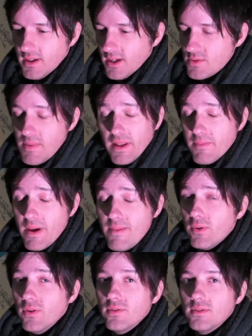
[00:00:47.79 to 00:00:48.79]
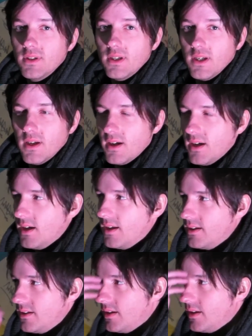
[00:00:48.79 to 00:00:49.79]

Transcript: It was about the people, and